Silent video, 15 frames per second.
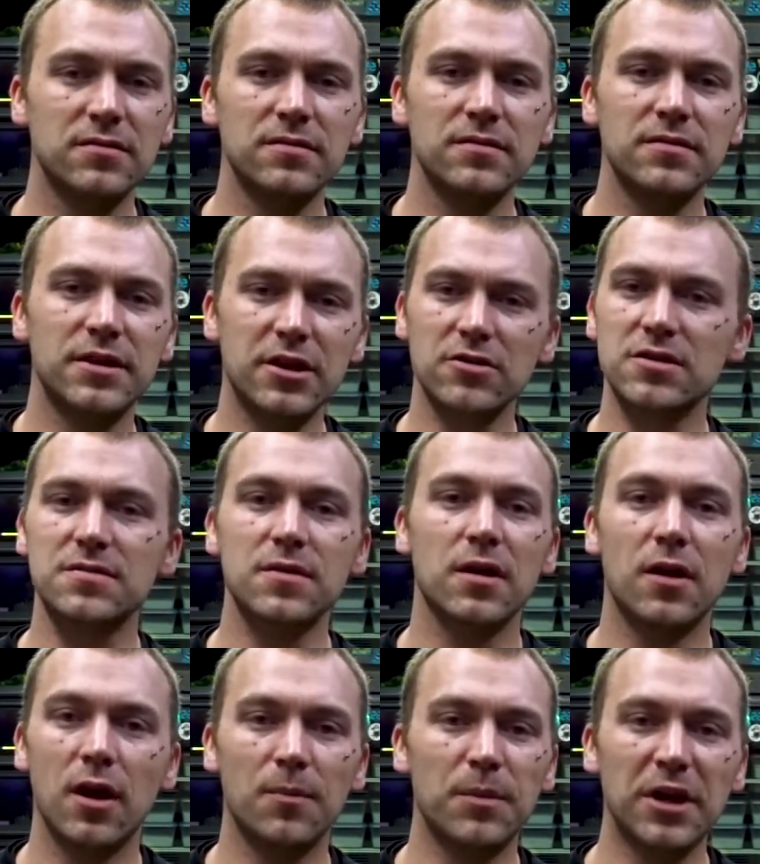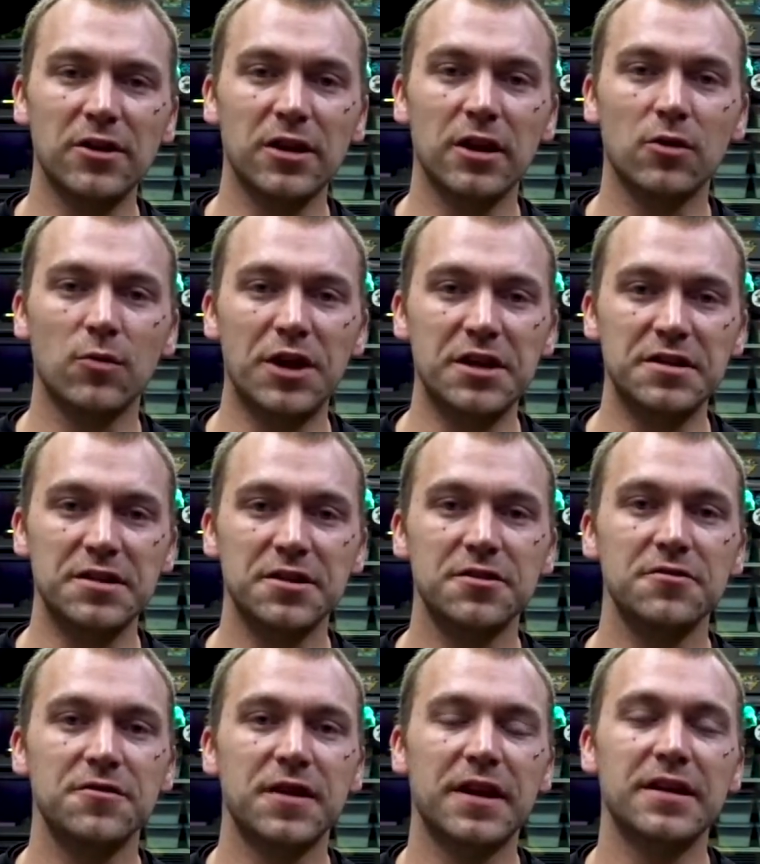there's a million ways to
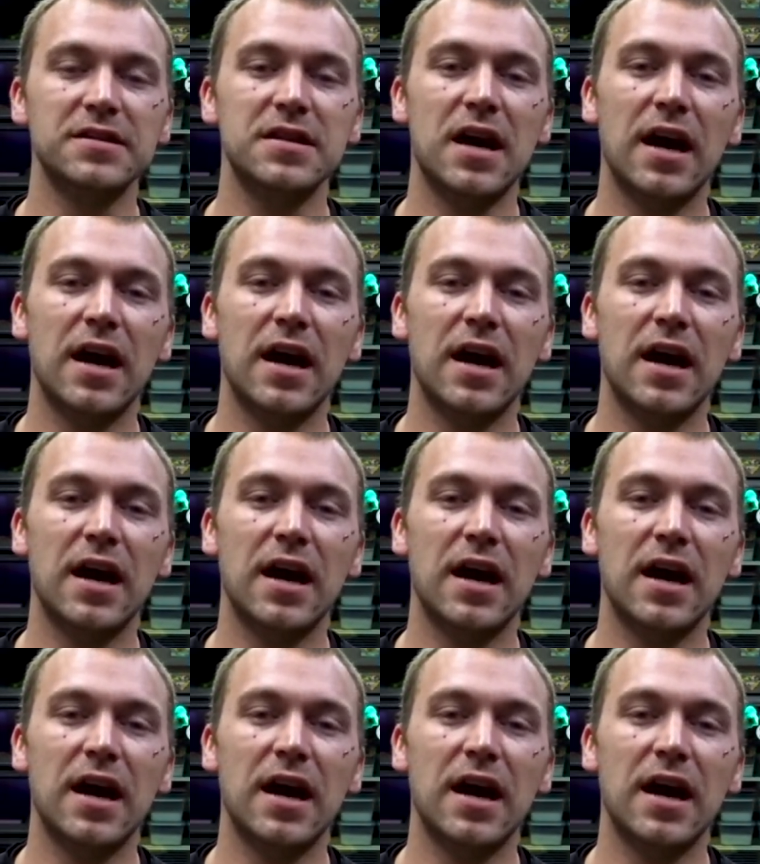do things.